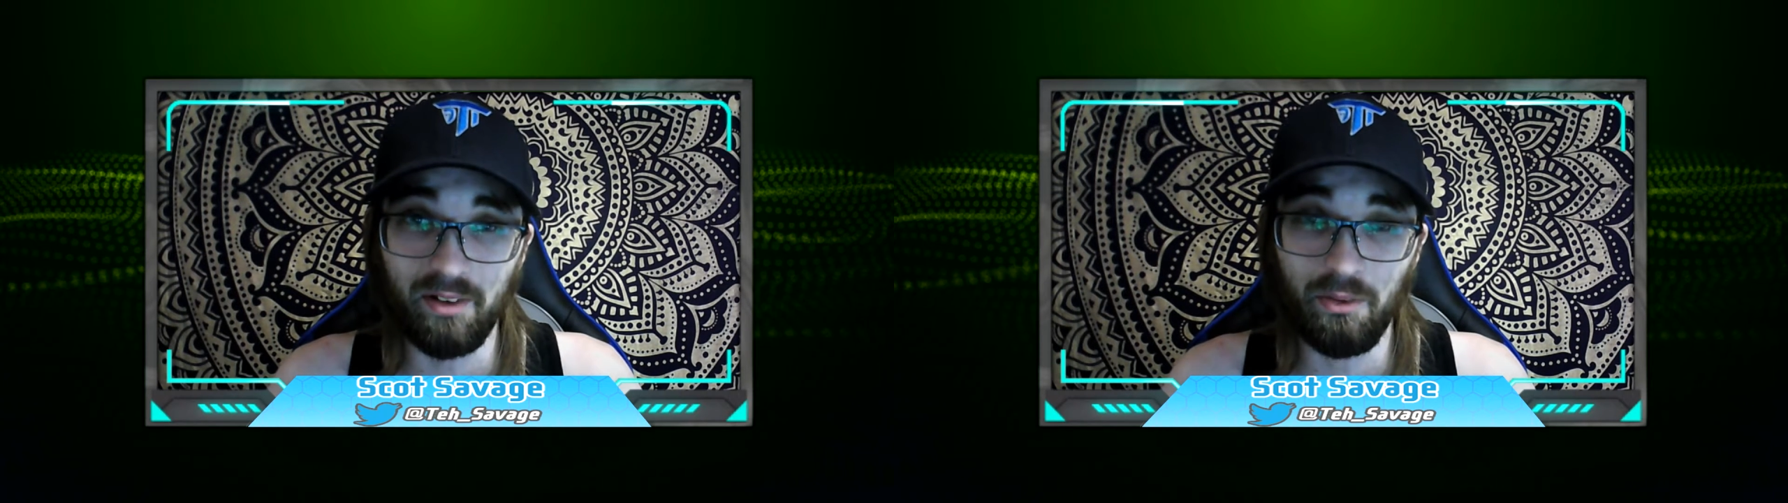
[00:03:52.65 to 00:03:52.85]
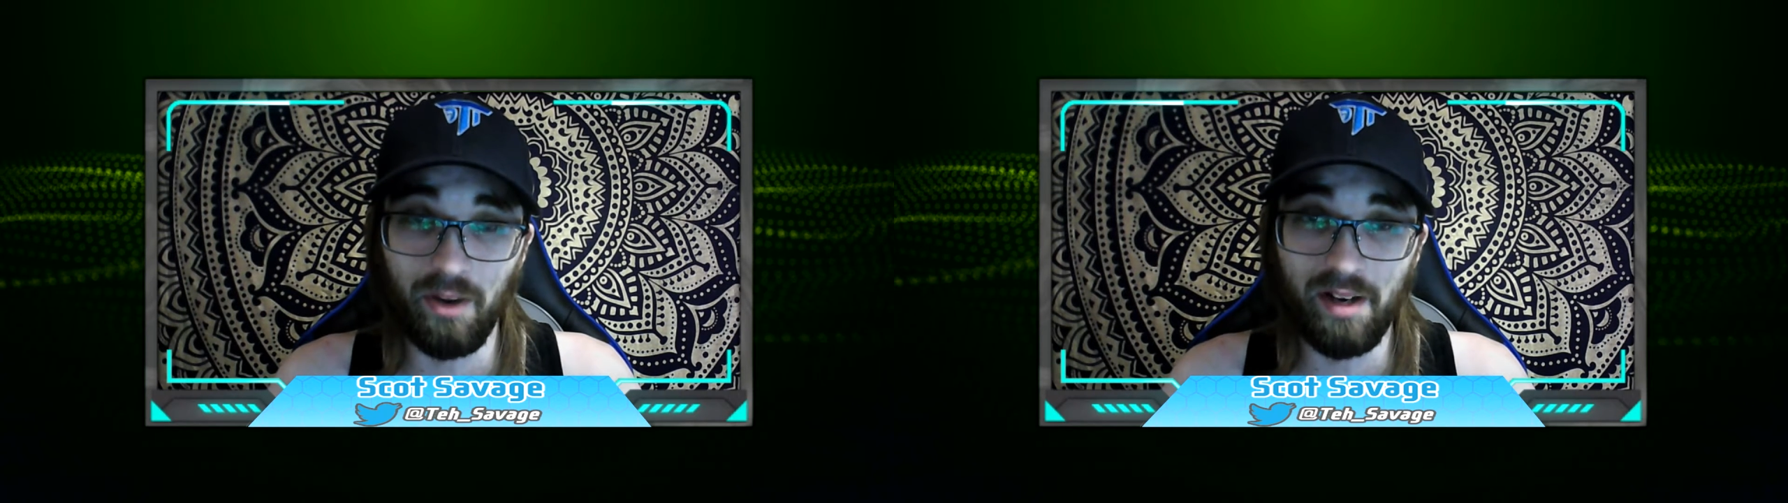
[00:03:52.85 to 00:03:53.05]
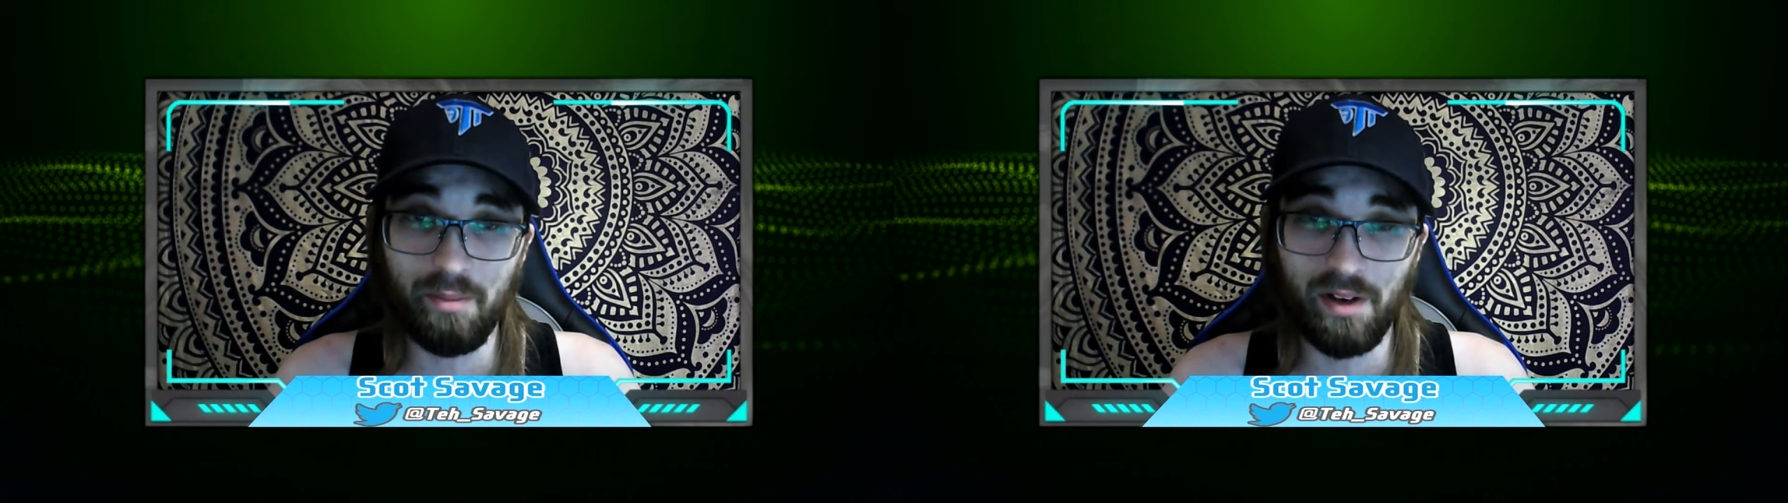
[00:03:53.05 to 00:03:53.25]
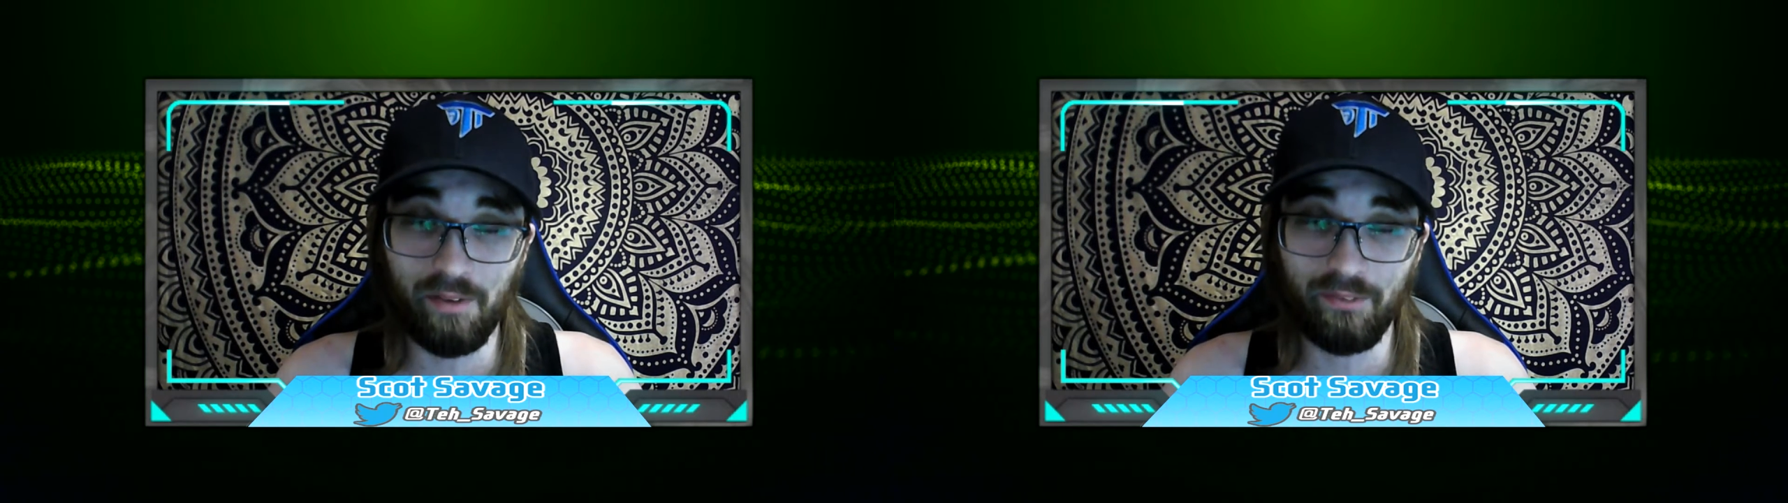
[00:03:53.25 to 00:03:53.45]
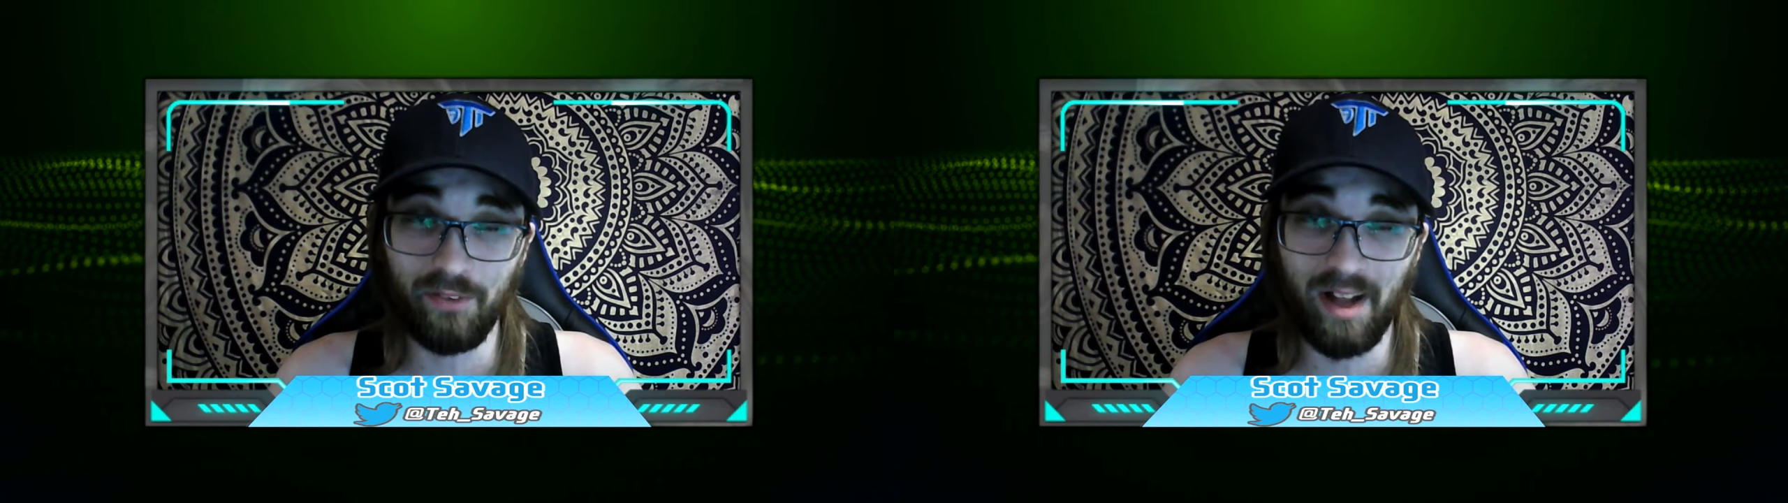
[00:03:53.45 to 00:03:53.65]
quite a bit
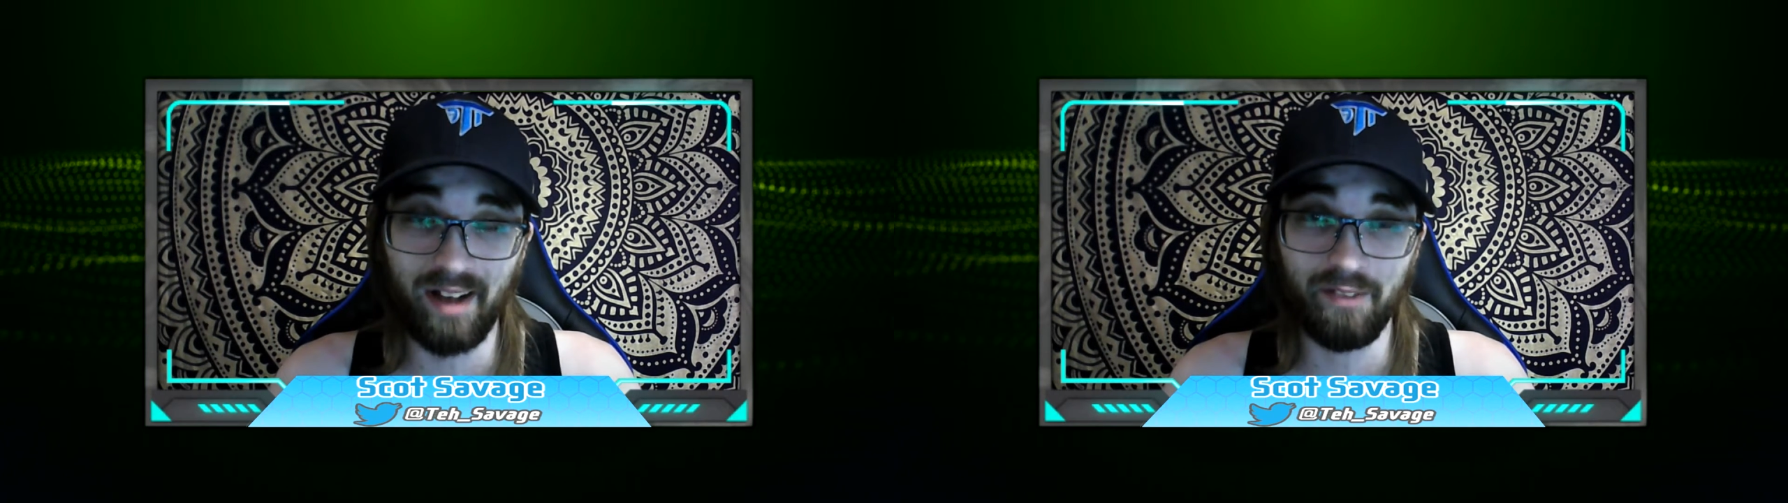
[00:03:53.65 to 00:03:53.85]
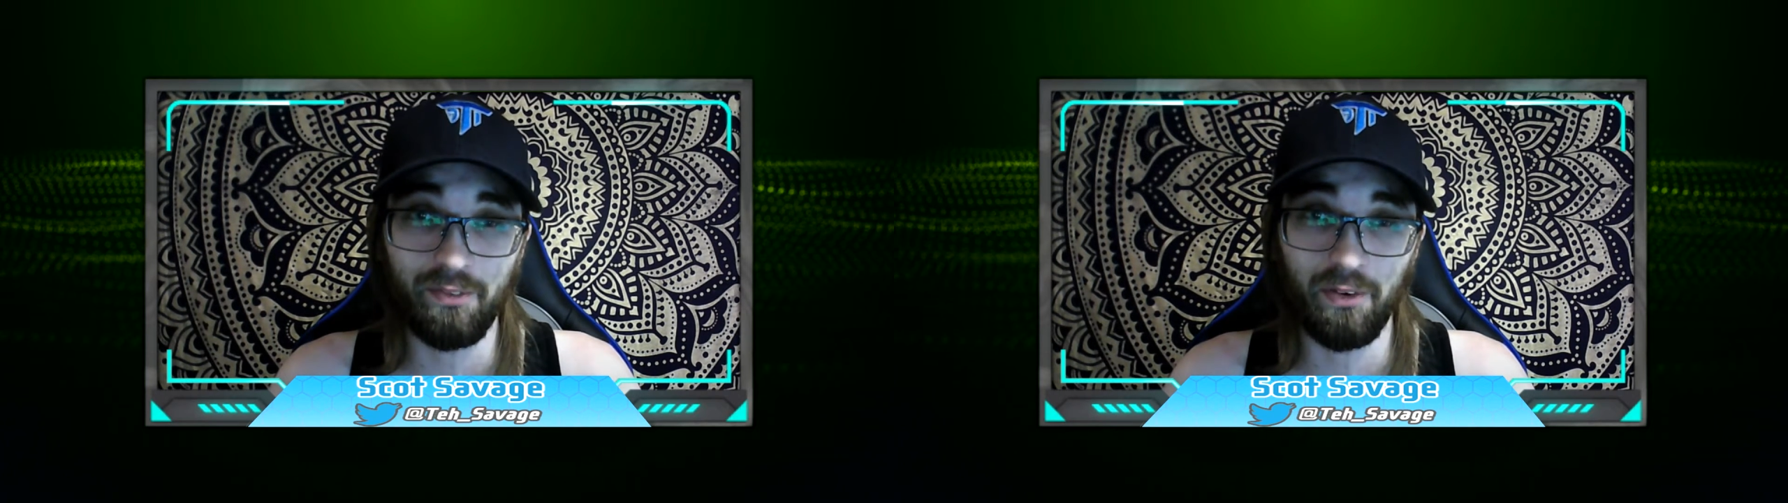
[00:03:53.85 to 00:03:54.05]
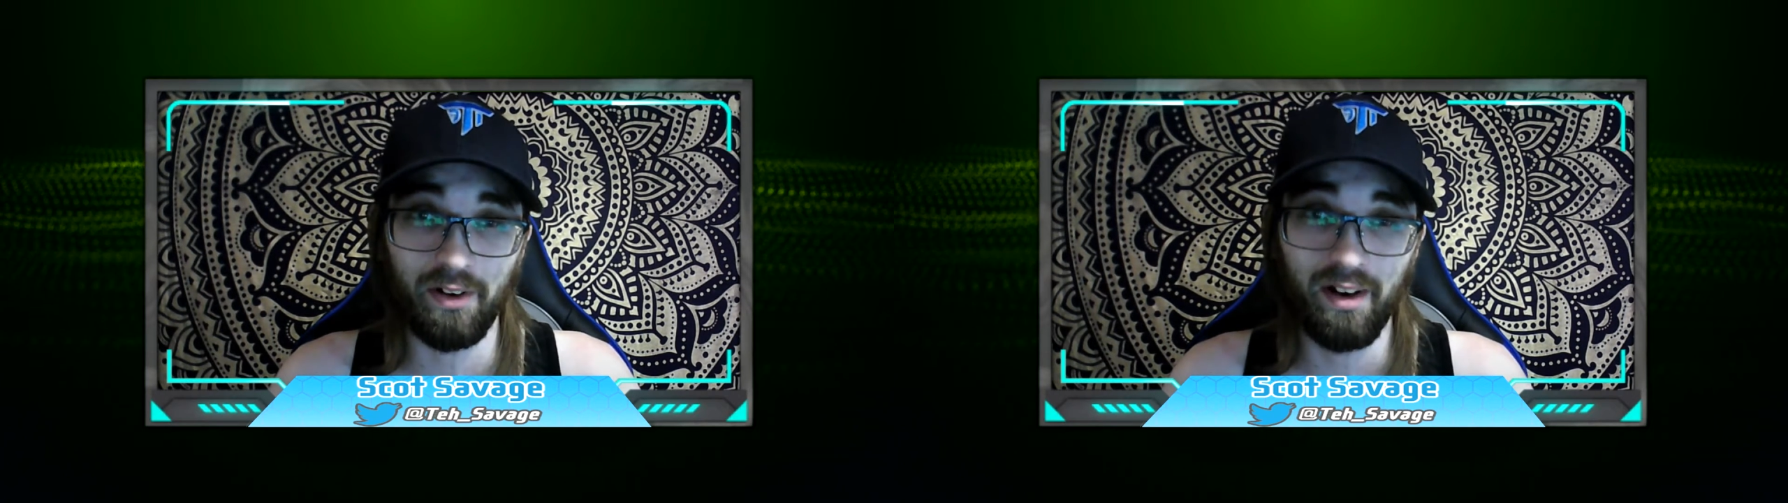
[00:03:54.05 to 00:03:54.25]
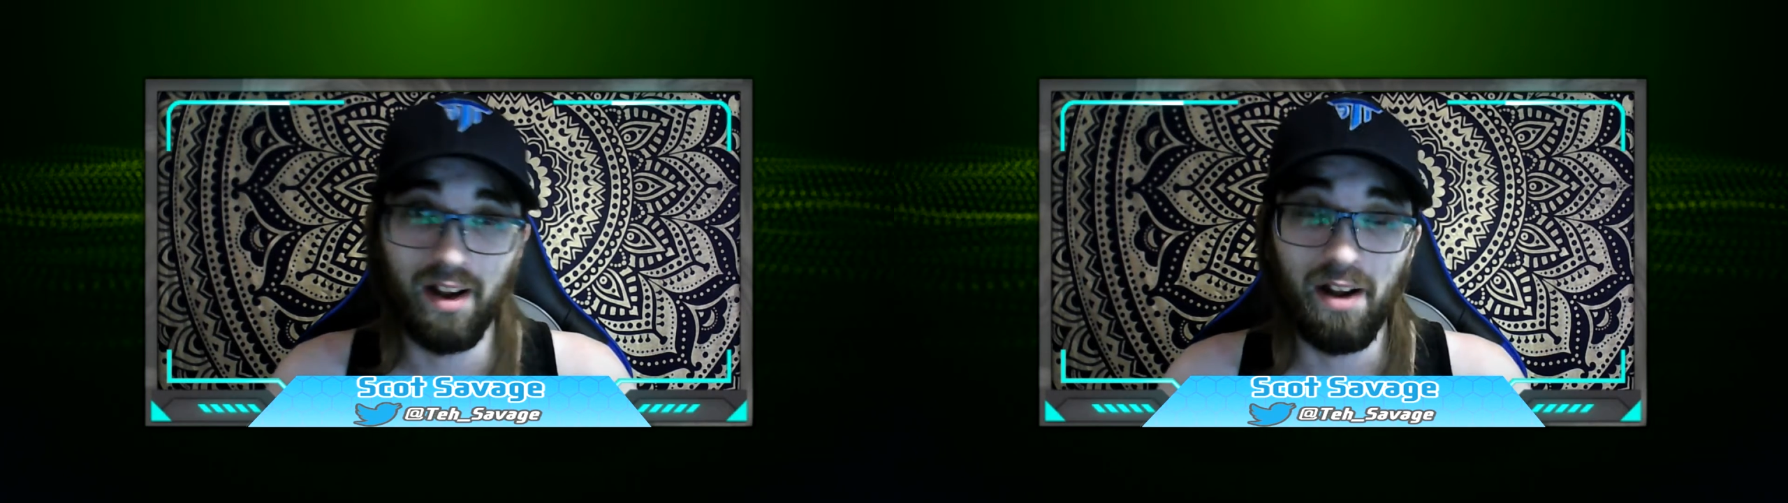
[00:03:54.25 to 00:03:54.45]
of flack for